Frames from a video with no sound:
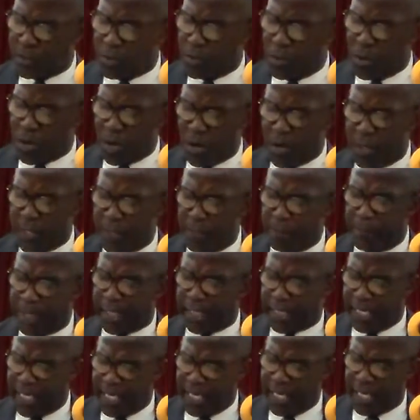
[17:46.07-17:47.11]
to her the
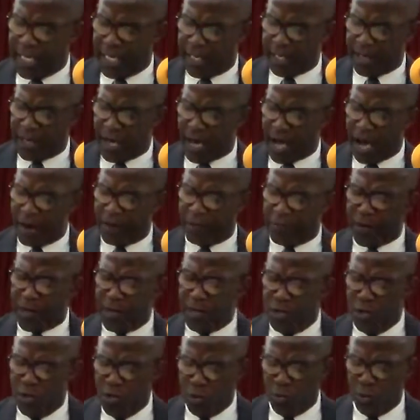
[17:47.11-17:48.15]
beginning of
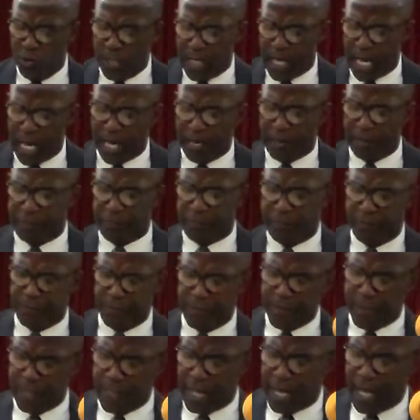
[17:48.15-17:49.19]
a new
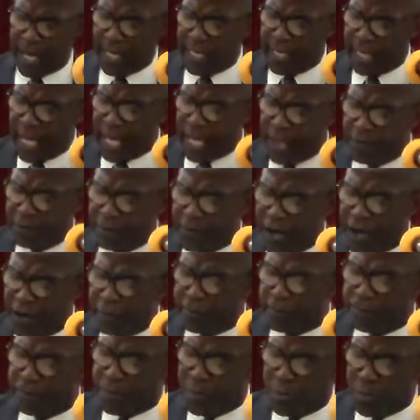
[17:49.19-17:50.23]
life, a life
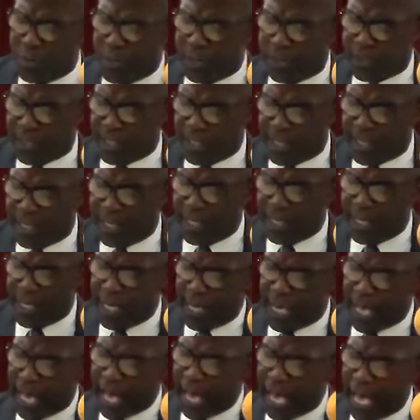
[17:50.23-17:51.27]
of purity
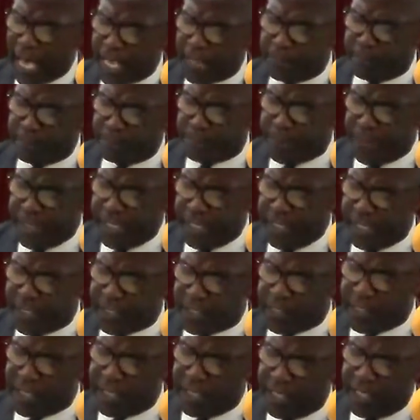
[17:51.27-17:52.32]
and
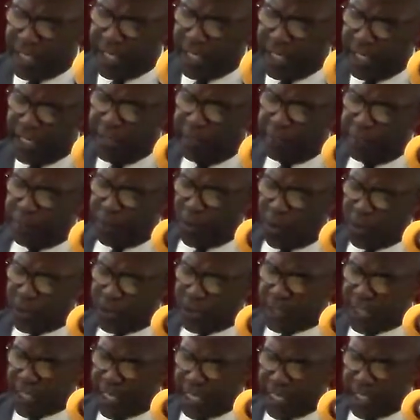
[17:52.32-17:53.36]
peace,
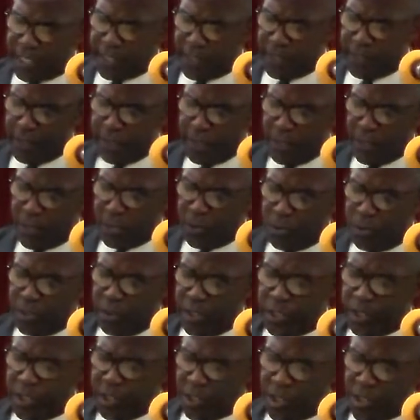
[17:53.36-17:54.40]
devoted to
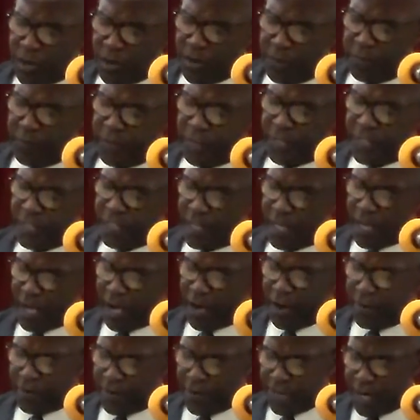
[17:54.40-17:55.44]
the service
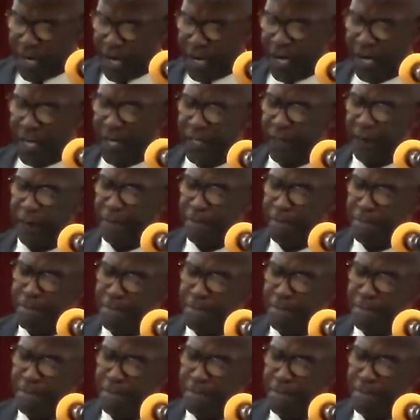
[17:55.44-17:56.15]
of God.